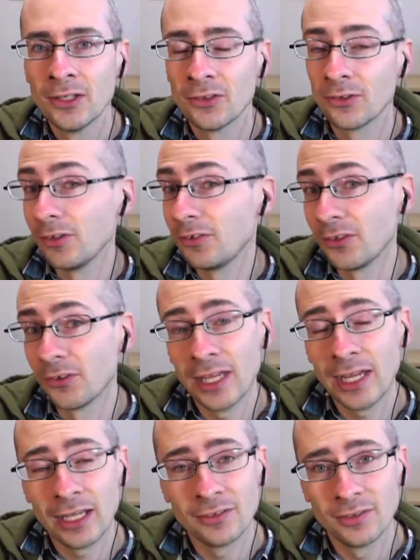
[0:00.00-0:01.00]
So this year
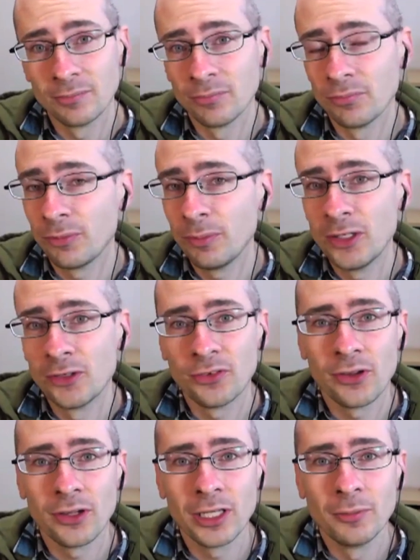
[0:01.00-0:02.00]
they had some speakers
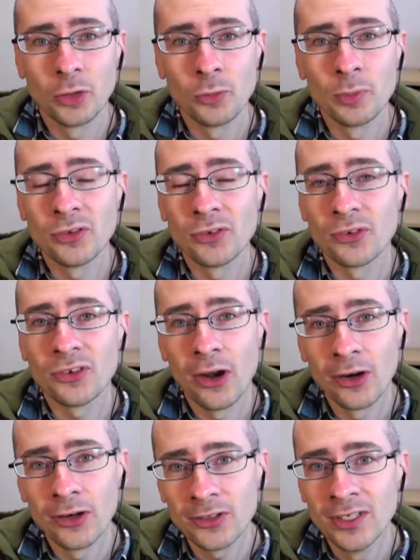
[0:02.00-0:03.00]
talking about open source
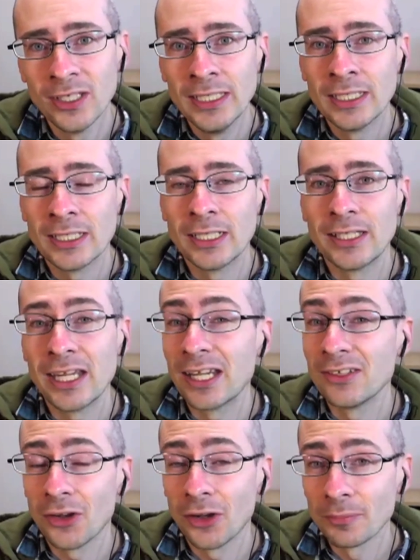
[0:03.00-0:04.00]
art. Uh, they
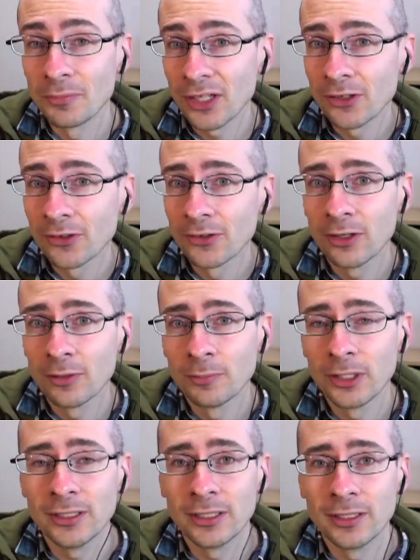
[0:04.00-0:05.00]
had Tom Secker there,
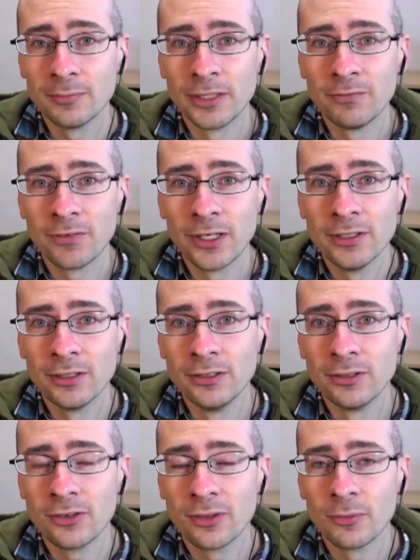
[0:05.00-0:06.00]
my uh, my friend
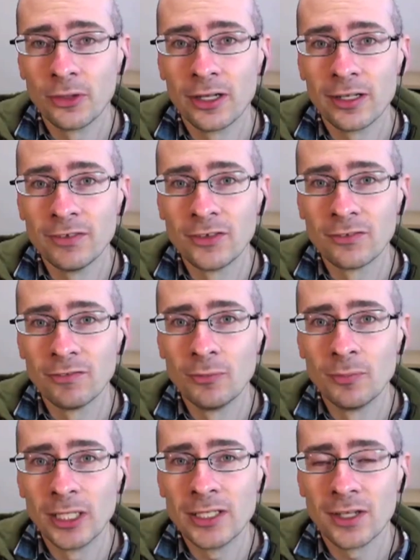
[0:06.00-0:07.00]
and someone that I've
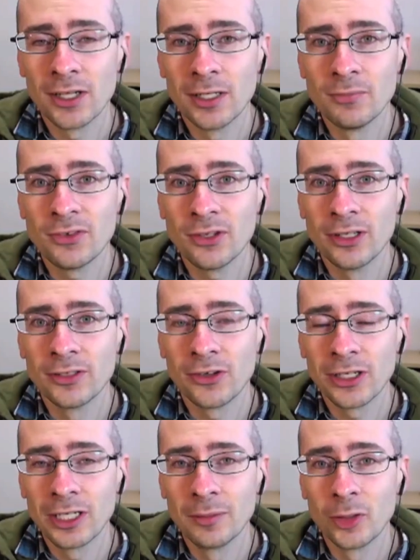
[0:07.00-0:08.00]
interviewed many times, uh,
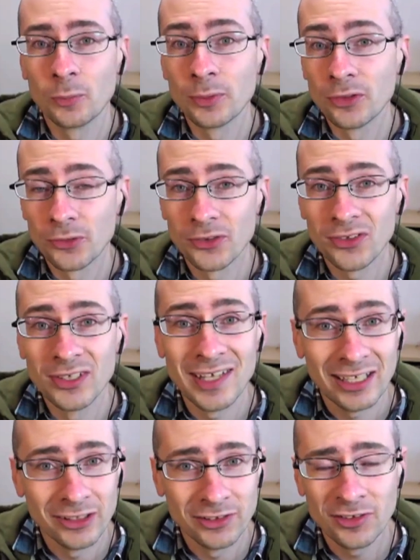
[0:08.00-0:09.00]
talking about open source
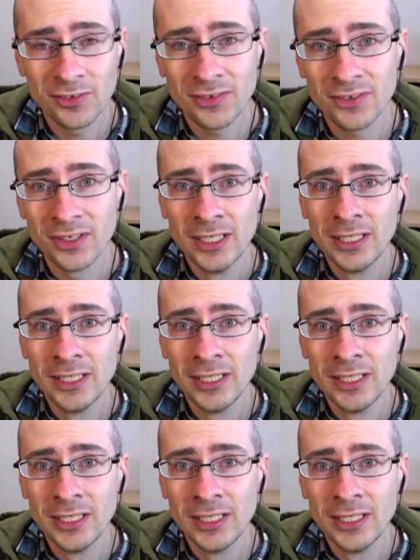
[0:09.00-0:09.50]
intelligence,